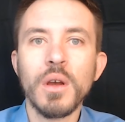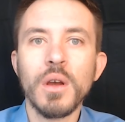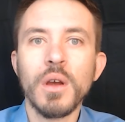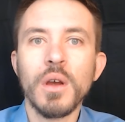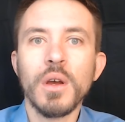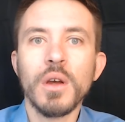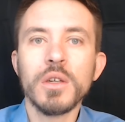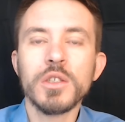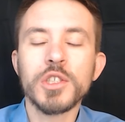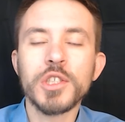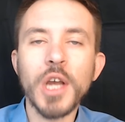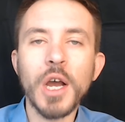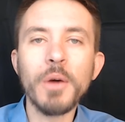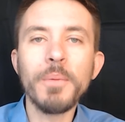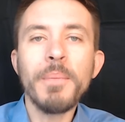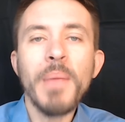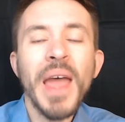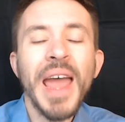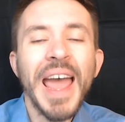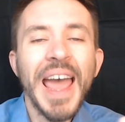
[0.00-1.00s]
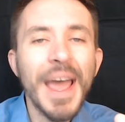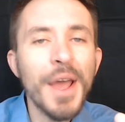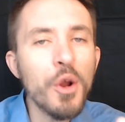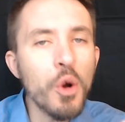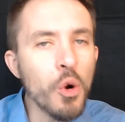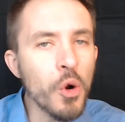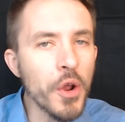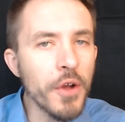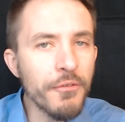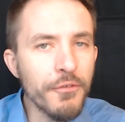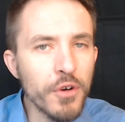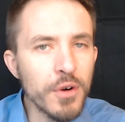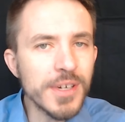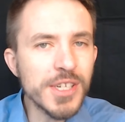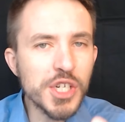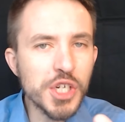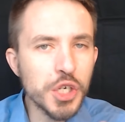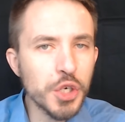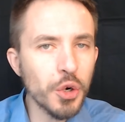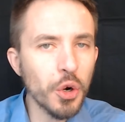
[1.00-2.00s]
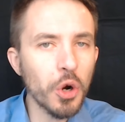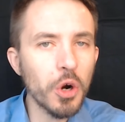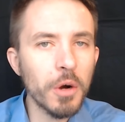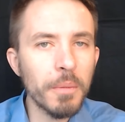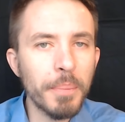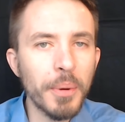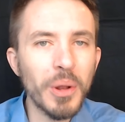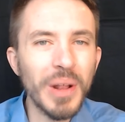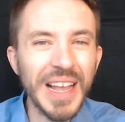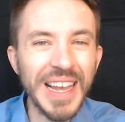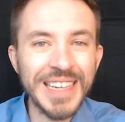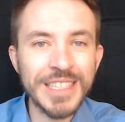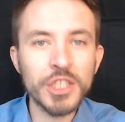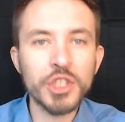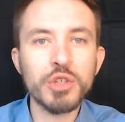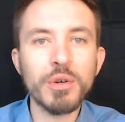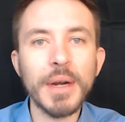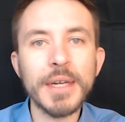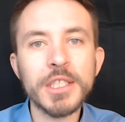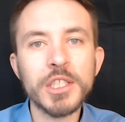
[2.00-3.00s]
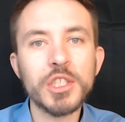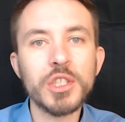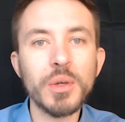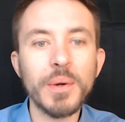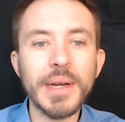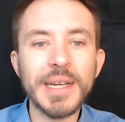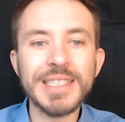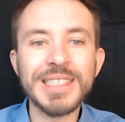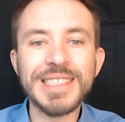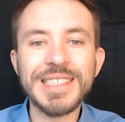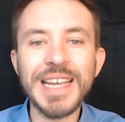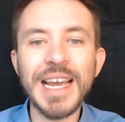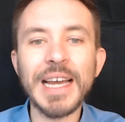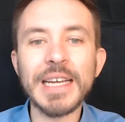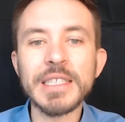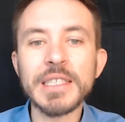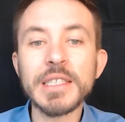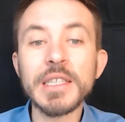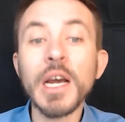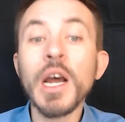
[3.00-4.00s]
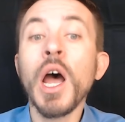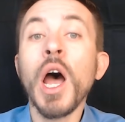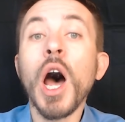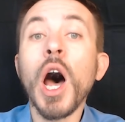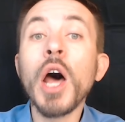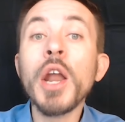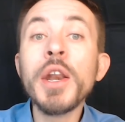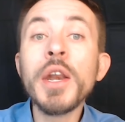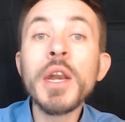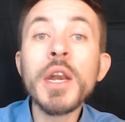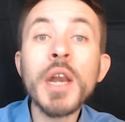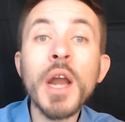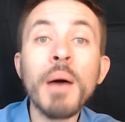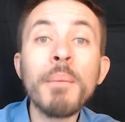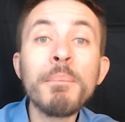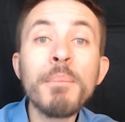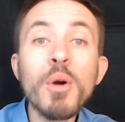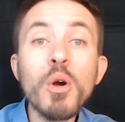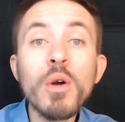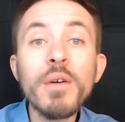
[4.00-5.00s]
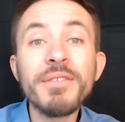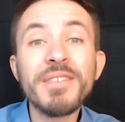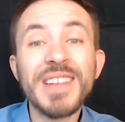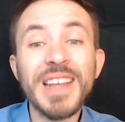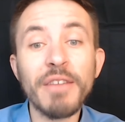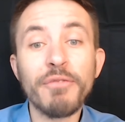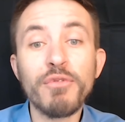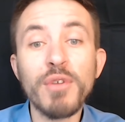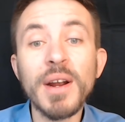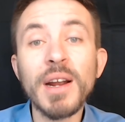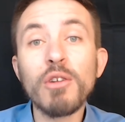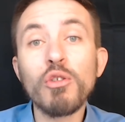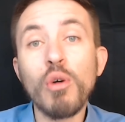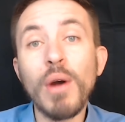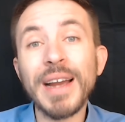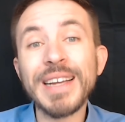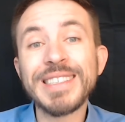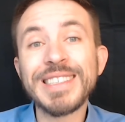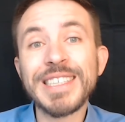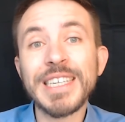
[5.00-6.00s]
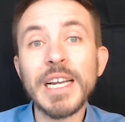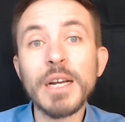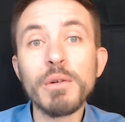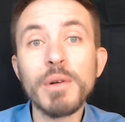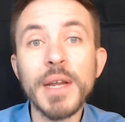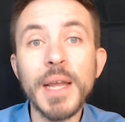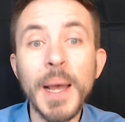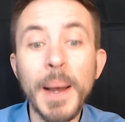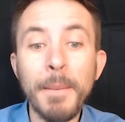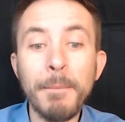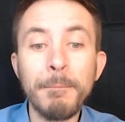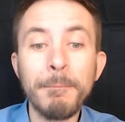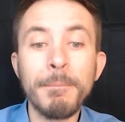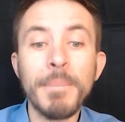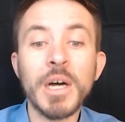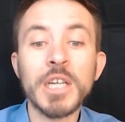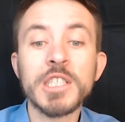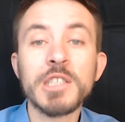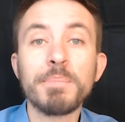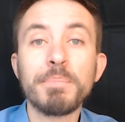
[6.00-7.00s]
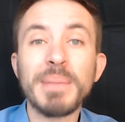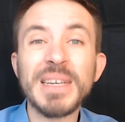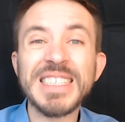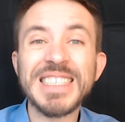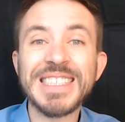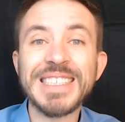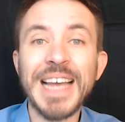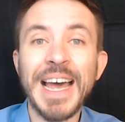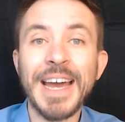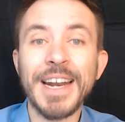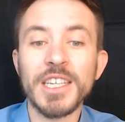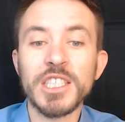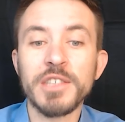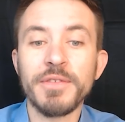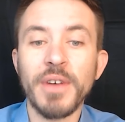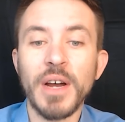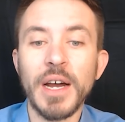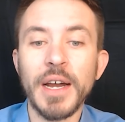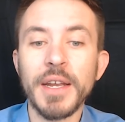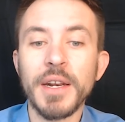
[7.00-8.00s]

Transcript: So, in order for insurable interest to exist, a number of different criteria must be satisfied.